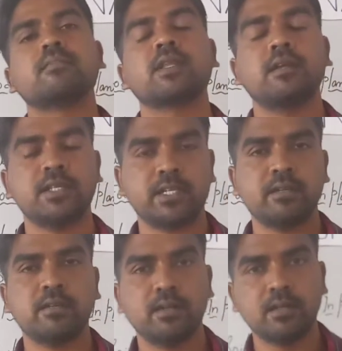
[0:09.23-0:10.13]
lesson,
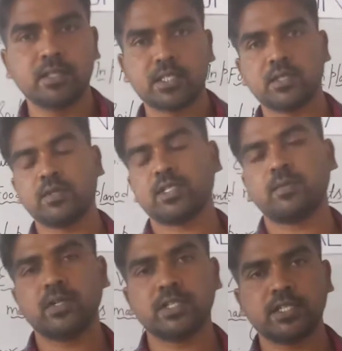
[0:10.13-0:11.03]
so one
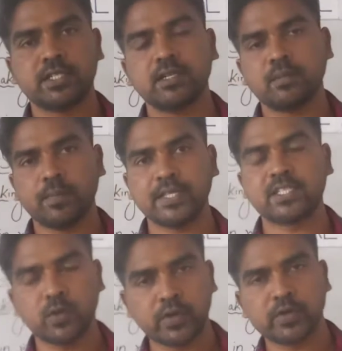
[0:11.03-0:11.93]
small suggestion: please
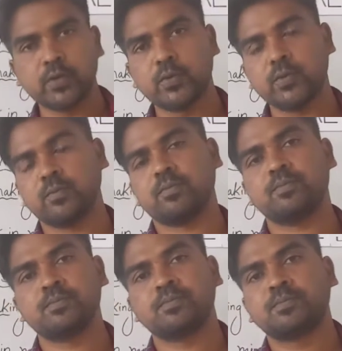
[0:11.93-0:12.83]
go to
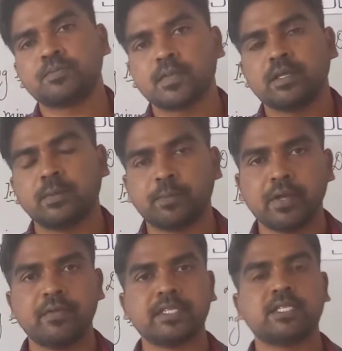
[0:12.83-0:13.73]
the
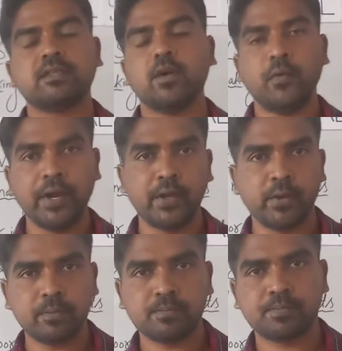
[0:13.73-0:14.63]
previous video
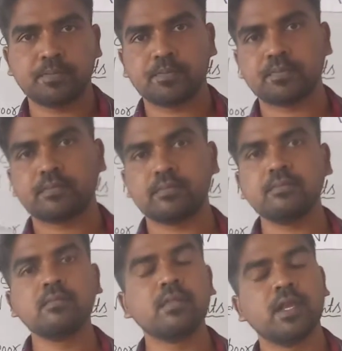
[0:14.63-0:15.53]

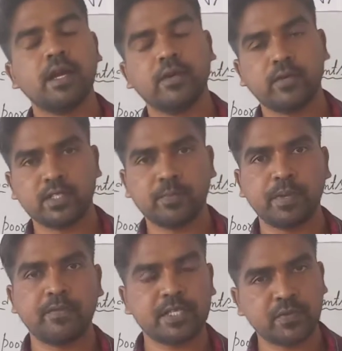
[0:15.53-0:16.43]
and watch the
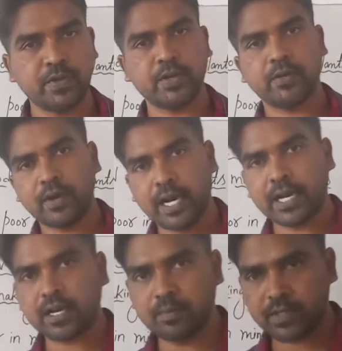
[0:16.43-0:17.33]
previous video
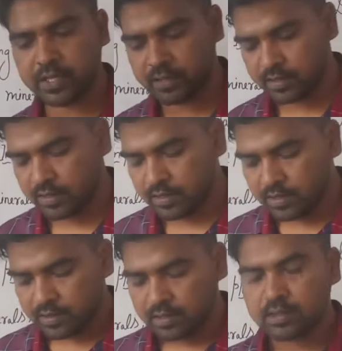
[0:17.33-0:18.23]
and come to the
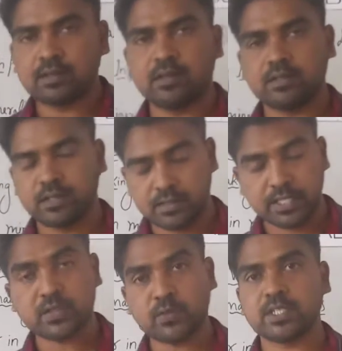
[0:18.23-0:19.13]

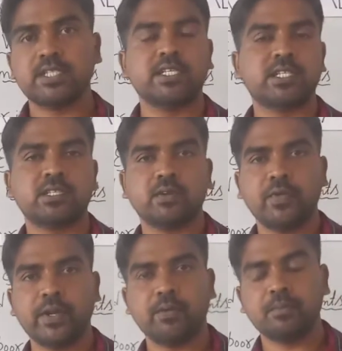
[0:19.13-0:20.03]
just watch this
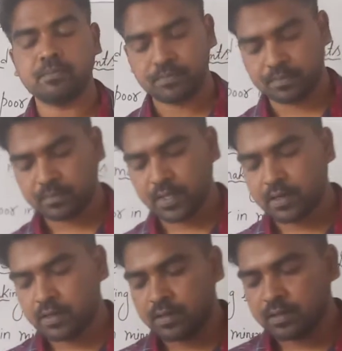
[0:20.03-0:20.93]
video.
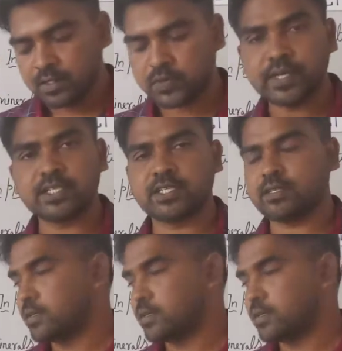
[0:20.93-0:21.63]
Students, in